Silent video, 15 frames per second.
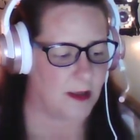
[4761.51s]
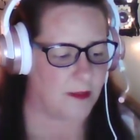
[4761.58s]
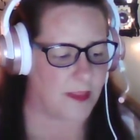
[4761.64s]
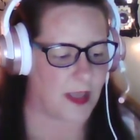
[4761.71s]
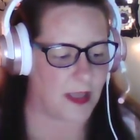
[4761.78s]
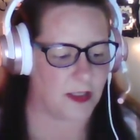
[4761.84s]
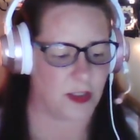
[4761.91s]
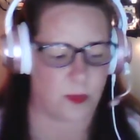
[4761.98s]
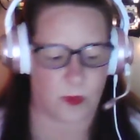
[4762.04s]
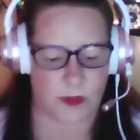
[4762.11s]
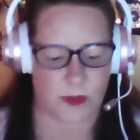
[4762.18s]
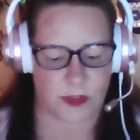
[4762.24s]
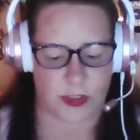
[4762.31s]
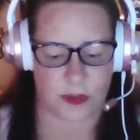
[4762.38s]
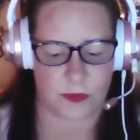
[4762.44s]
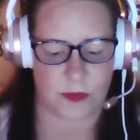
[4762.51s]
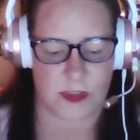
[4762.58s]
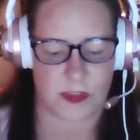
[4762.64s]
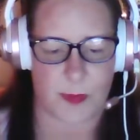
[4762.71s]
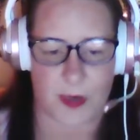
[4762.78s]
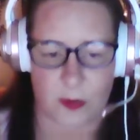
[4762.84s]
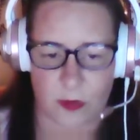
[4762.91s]
that you want to use the
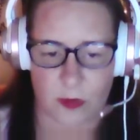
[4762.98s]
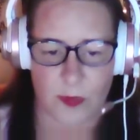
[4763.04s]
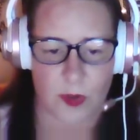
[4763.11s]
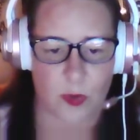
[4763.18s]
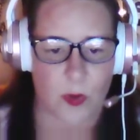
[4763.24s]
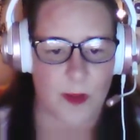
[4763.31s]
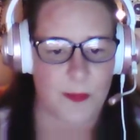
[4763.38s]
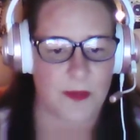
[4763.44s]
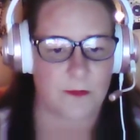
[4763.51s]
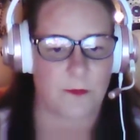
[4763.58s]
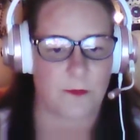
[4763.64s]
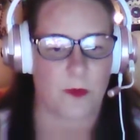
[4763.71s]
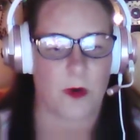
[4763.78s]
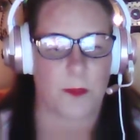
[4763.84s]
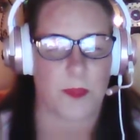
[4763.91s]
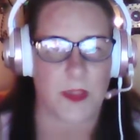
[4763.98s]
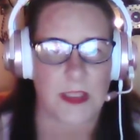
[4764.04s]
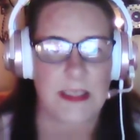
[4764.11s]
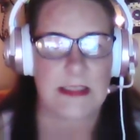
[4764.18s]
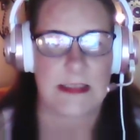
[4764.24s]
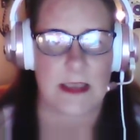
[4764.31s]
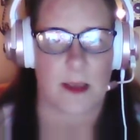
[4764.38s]
paranormal equipment for,
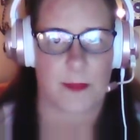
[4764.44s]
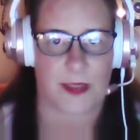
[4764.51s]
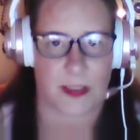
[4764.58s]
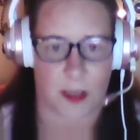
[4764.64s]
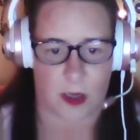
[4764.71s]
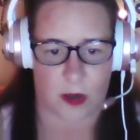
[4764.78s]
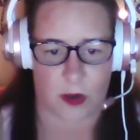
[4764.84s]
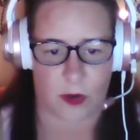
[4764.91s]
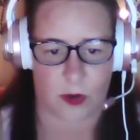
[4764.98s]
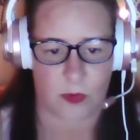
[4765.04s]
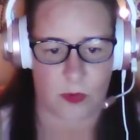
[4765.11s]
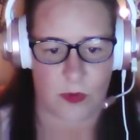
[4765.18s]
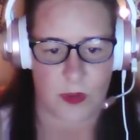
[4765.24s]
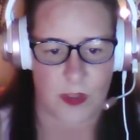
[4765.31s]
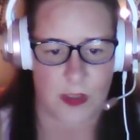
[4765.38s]
please let me know.